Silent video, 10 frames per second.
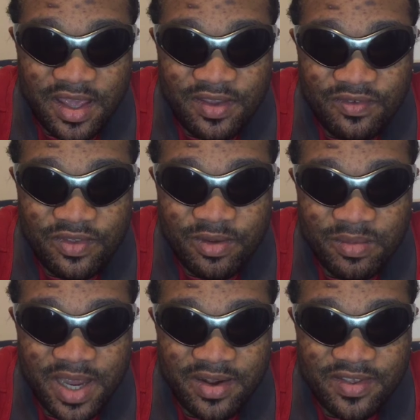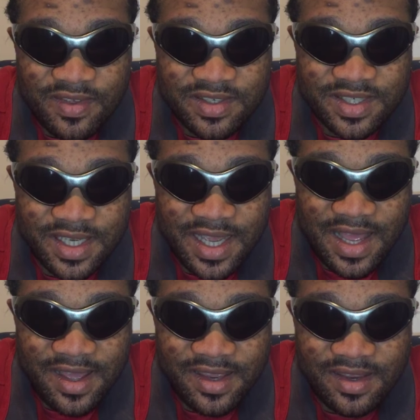if you marry such a
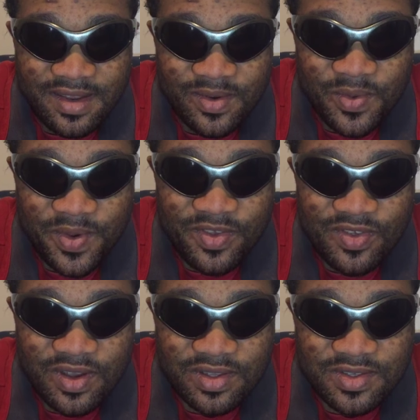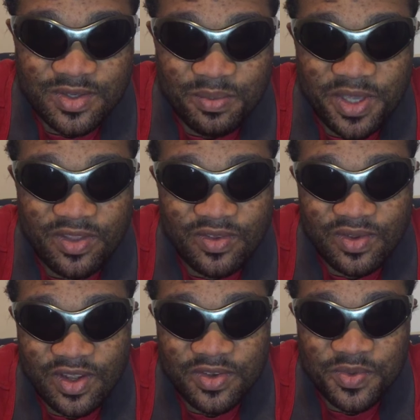guy who insults you, beats
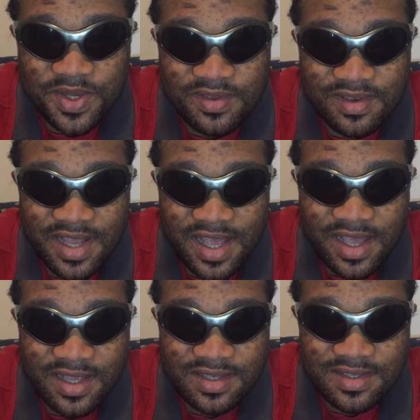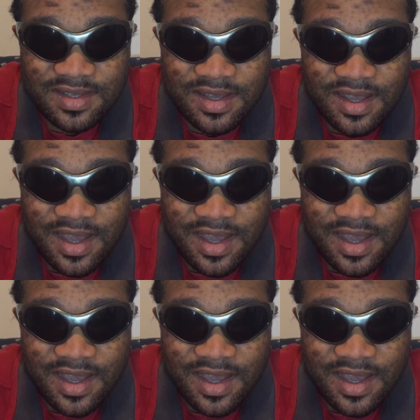you, don't treat you nice,